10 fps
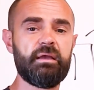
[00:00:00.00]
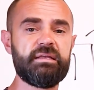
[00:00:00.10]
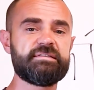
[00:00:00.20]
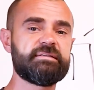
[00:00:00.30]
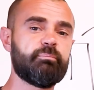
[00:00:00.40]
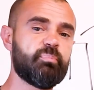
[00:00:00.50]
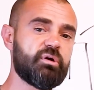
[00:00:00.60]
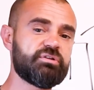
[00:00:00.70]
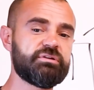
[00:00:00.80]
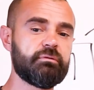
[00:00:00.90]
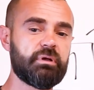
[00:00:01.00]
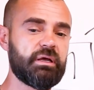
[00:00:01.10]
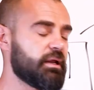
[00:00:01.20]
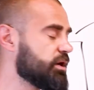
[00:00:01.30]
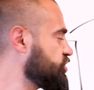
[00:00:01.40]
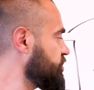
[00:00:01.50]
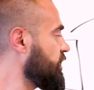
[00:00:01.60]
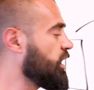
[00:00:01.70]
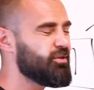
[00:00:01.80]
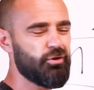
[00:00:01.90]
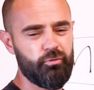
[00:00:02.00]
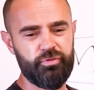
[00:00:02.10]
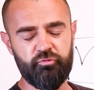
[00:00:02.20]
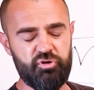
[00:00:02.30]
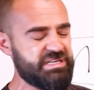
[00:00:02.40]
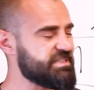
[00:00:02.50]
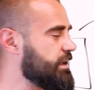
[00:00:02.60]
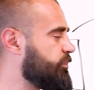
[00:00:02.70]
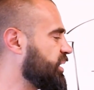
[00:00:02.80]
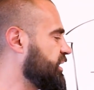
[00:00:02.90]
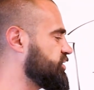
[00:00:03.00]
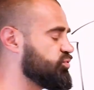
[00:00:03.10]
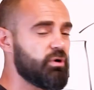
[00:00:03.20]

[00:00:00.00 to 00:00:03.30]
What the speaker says: It's the personal connection. No 3-stepping it,